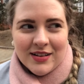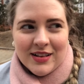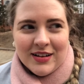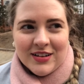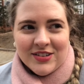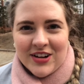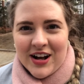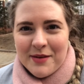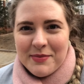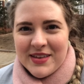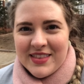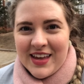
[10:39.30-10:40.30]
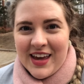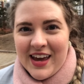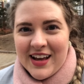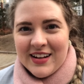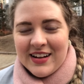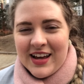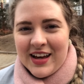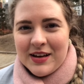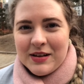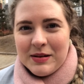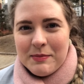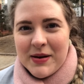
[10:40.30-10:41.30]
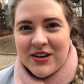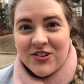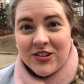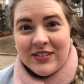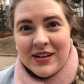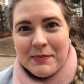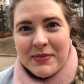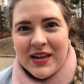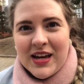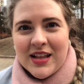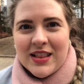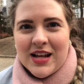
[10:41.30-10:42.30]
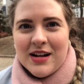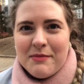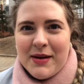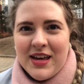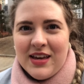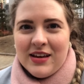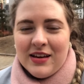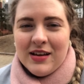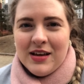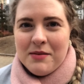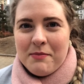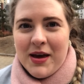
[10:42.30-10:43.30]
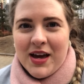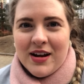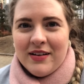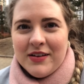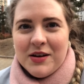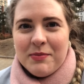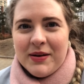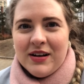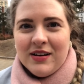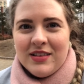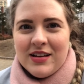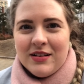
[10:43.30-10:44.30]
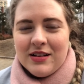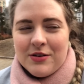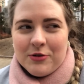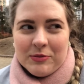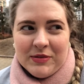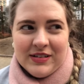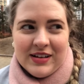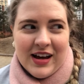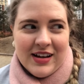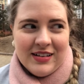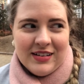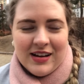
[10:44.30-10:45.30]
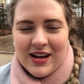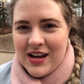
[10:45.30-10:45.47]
their job that they can't like measure something and then make it a little bigger than the normal size?